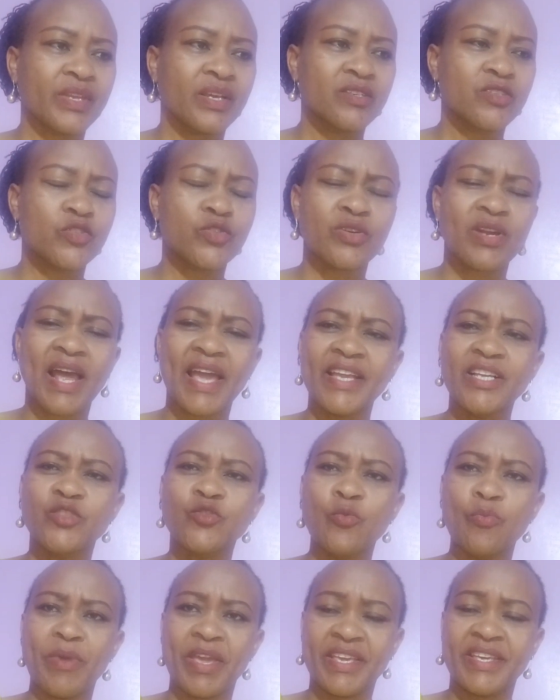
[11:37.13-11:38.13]
trying
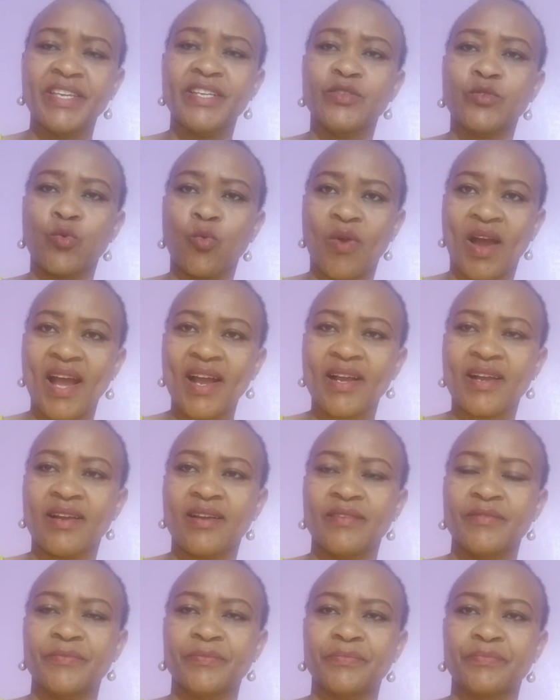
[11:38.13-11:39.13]
to make it work?
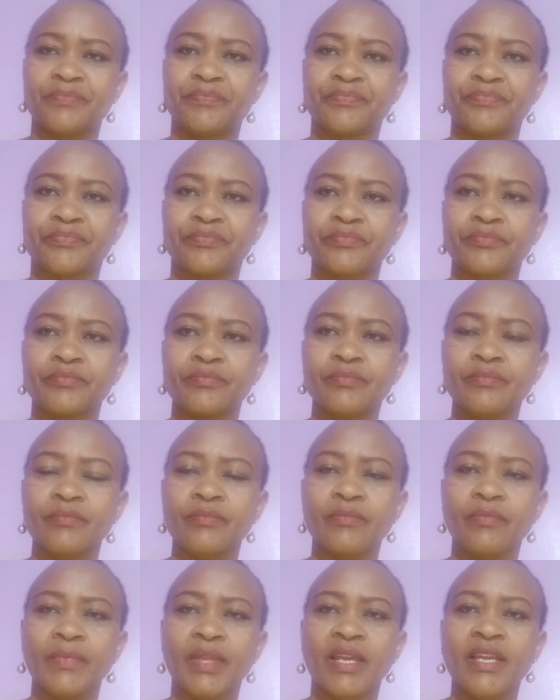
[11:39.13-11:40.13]

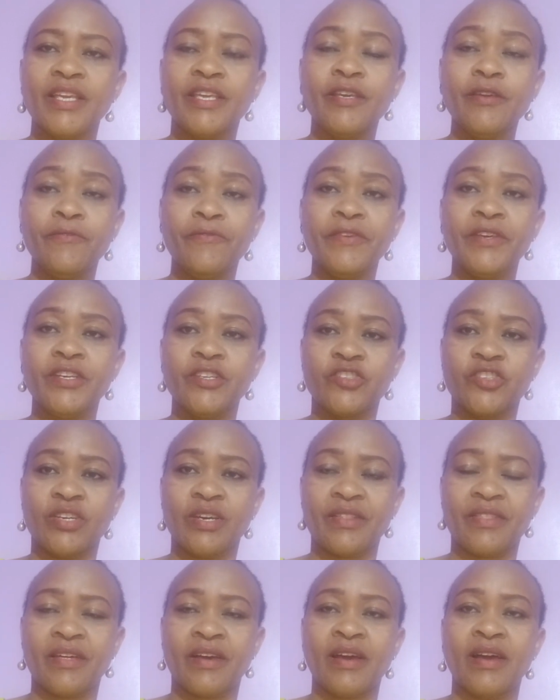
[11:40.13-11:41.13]
Give each
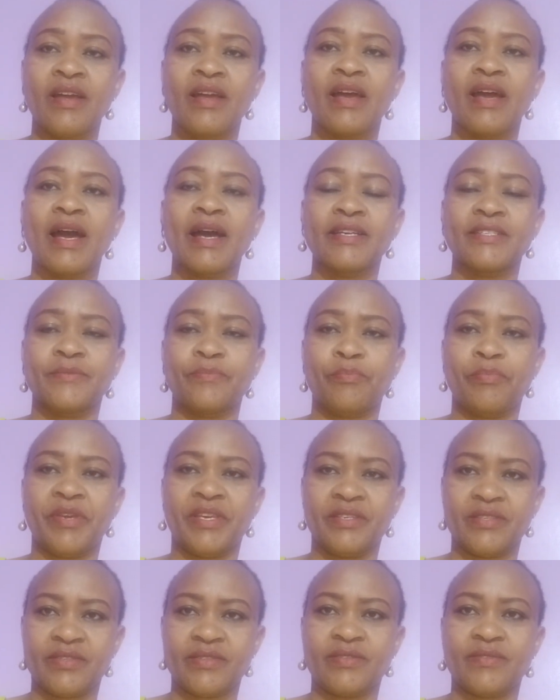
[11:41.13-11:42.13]
other a
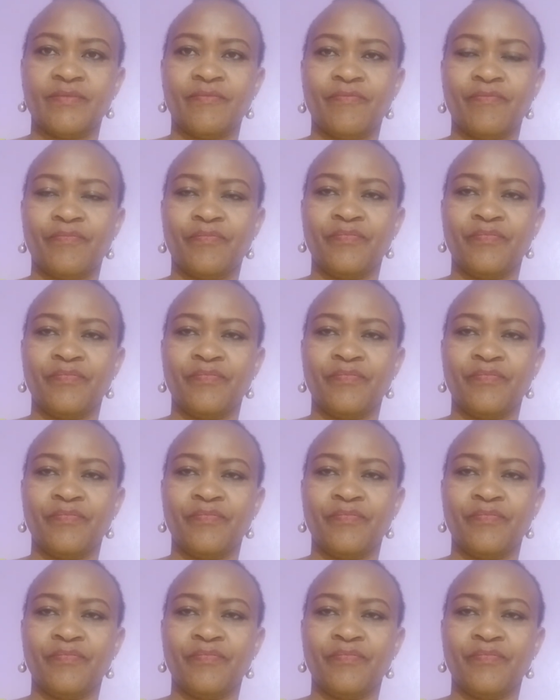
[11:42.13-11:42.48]
space.